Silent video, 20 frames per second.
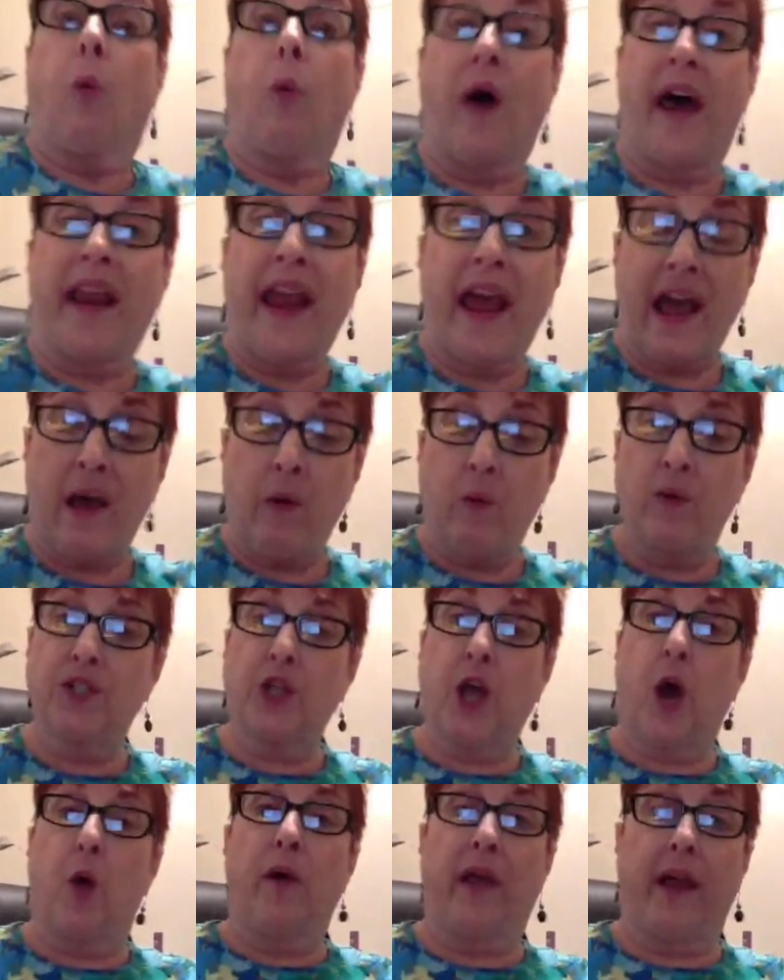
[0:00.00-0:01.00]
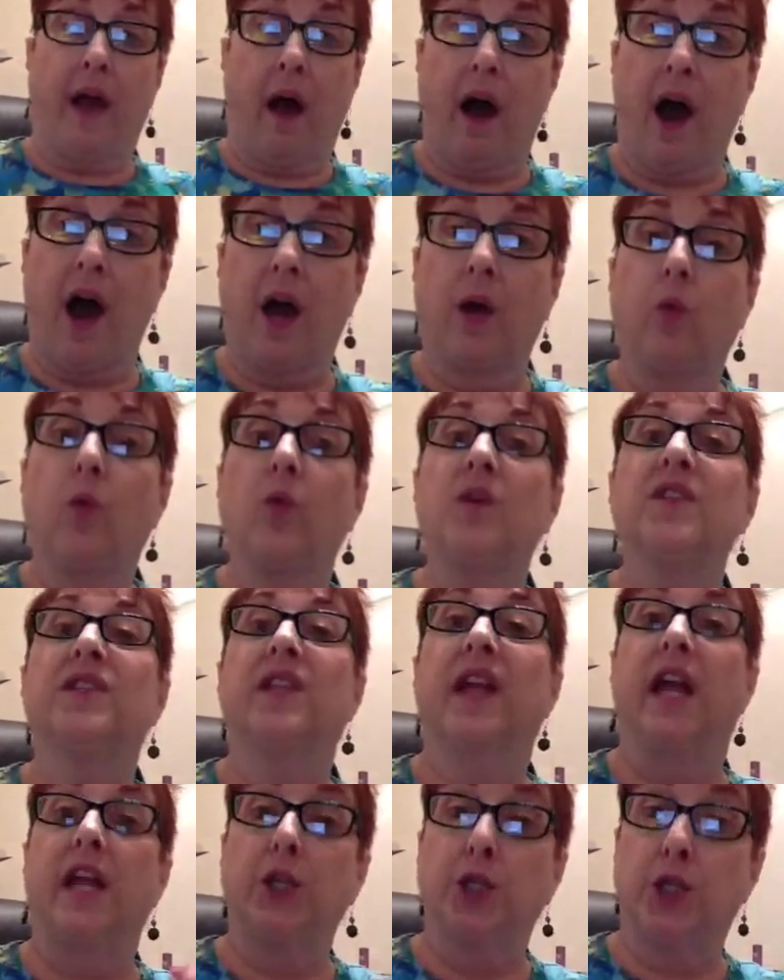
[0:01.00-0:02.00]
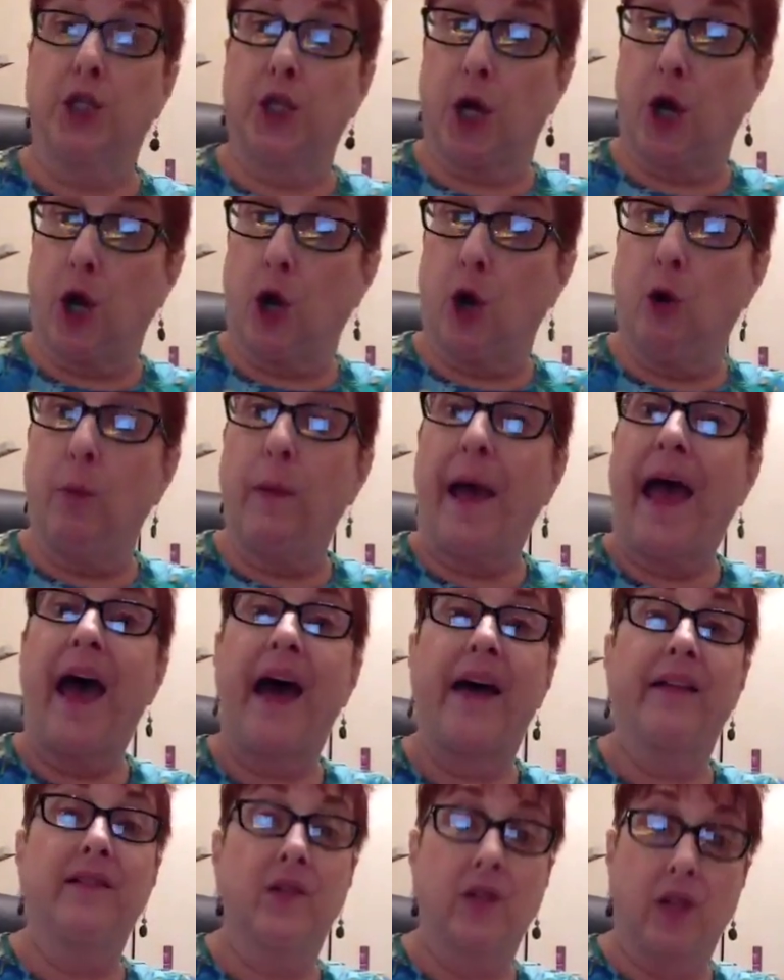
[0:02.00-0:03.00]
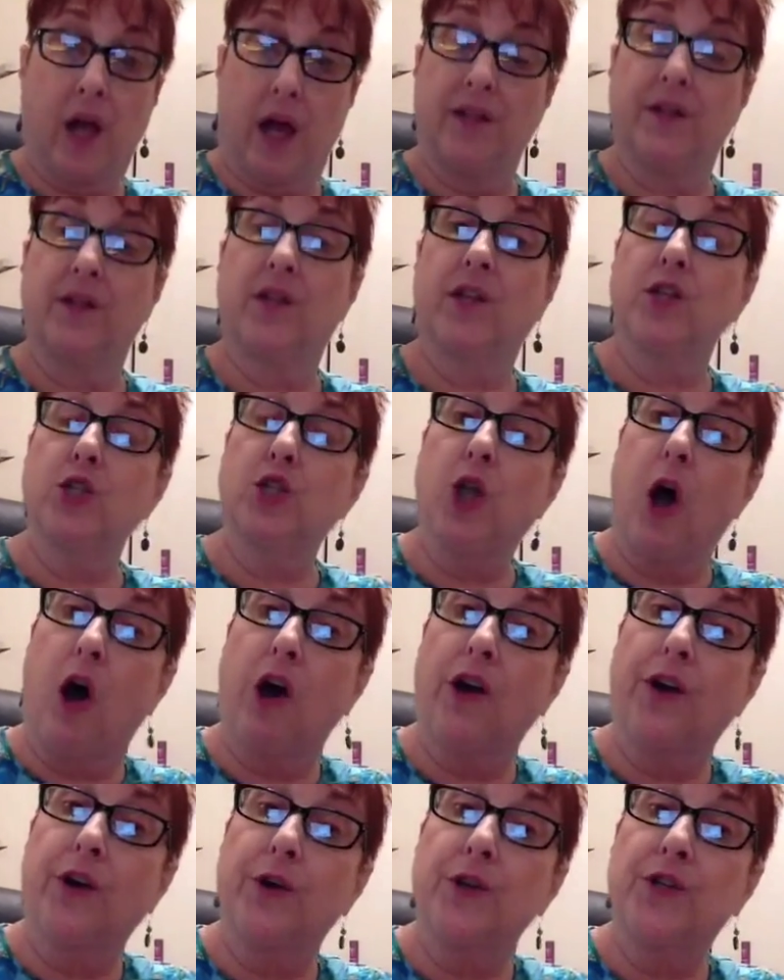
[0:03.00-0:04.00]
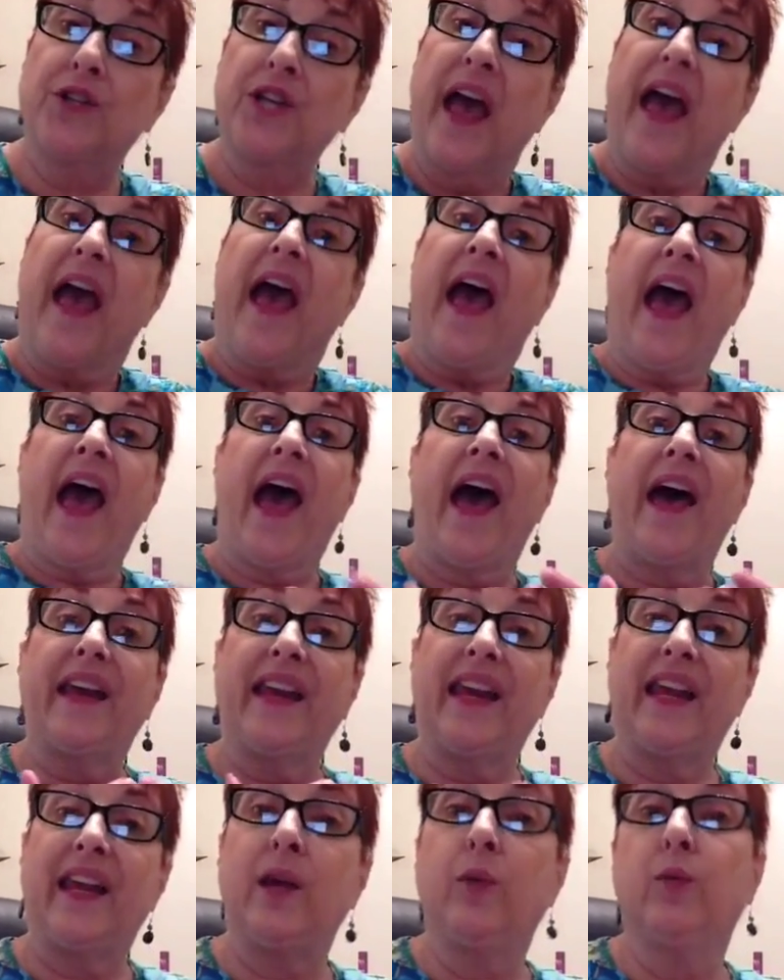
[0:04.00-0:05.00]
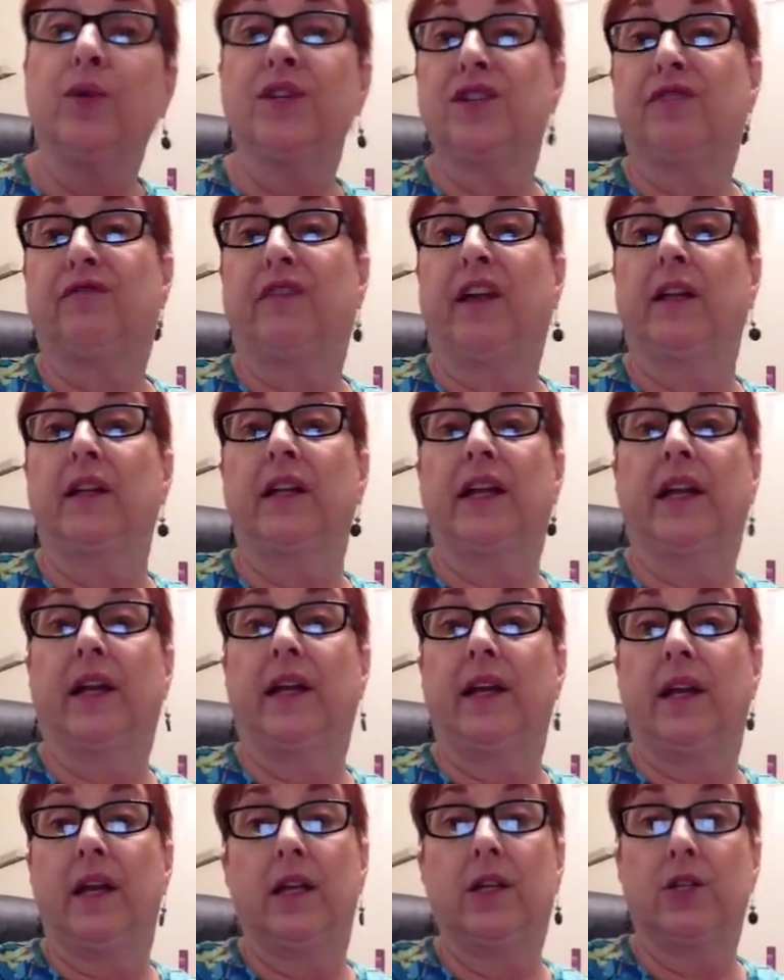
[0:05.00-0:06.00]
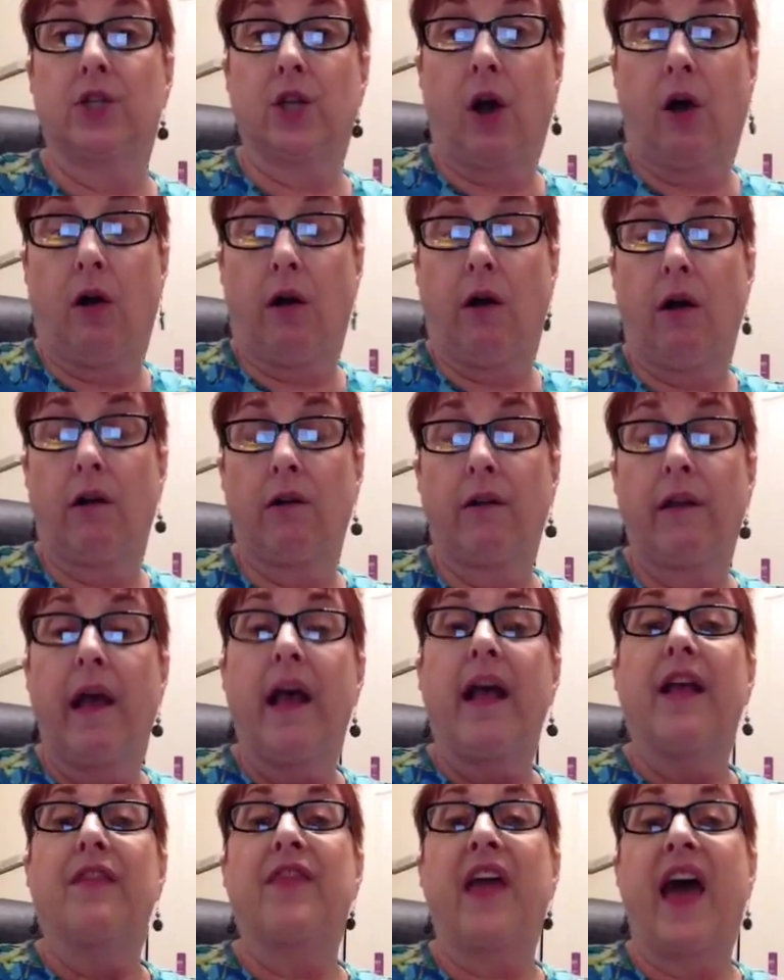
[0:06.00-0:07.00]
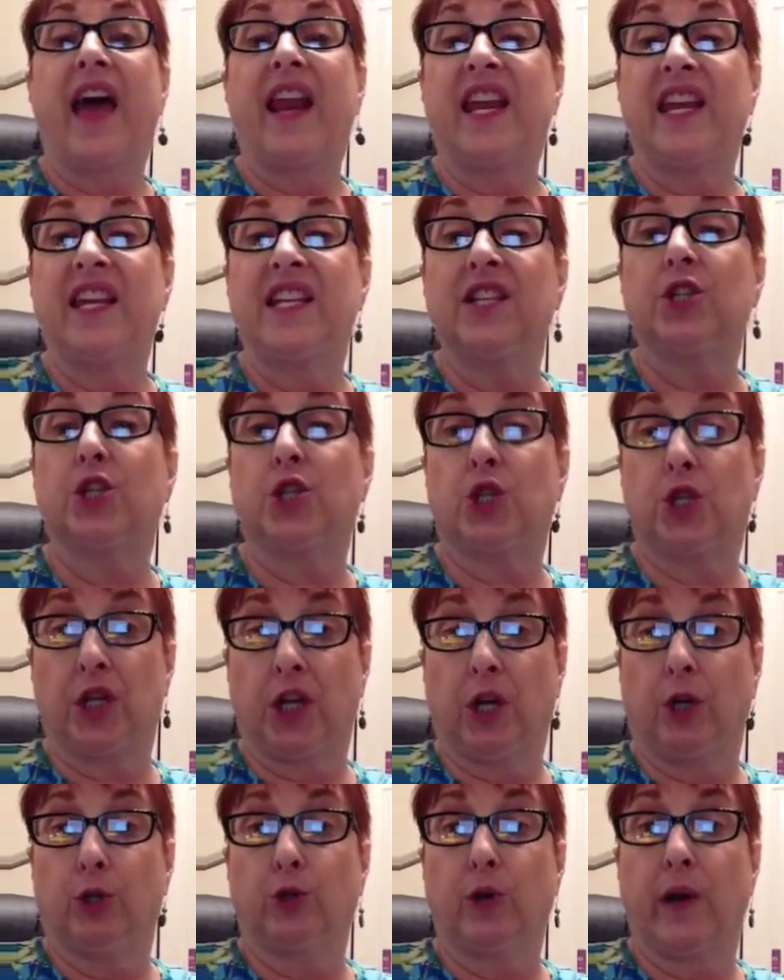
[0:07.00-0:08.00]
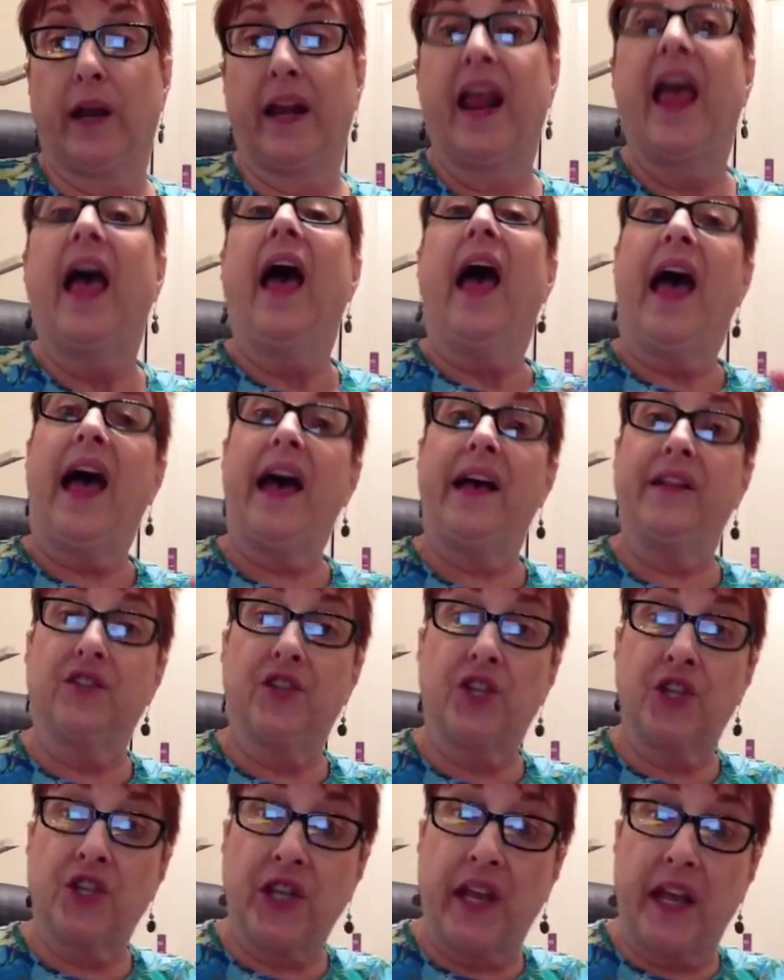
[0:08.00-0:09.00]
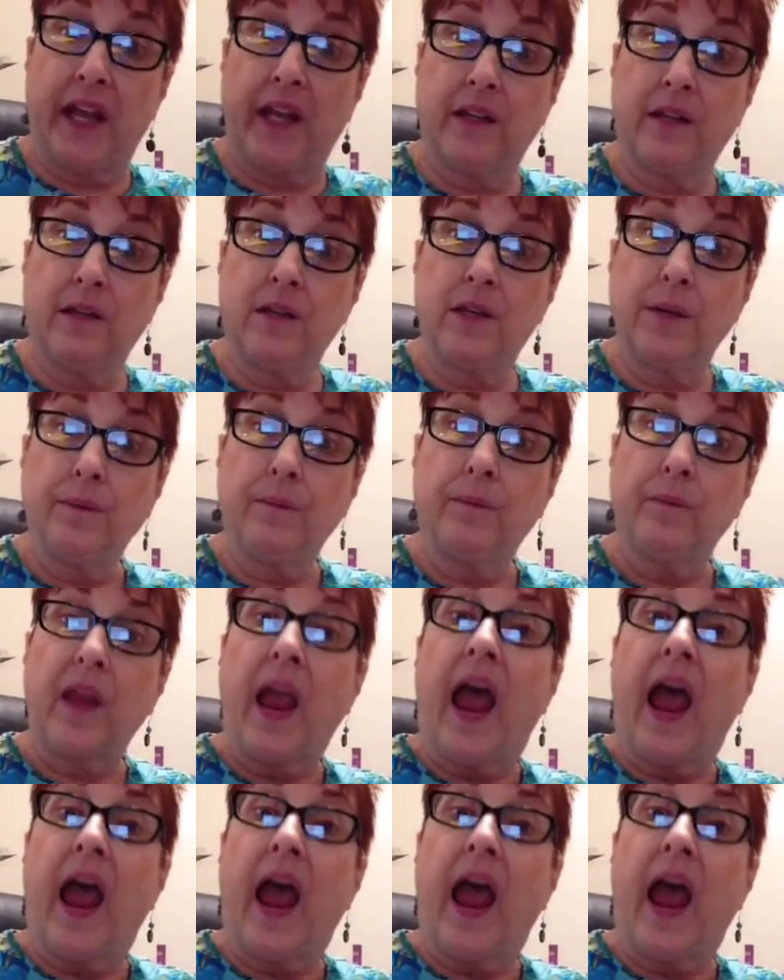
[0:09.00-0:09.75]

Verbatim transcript: What was going on was that Job had sons and daughters, and he was feeling in his heart that his children had sinned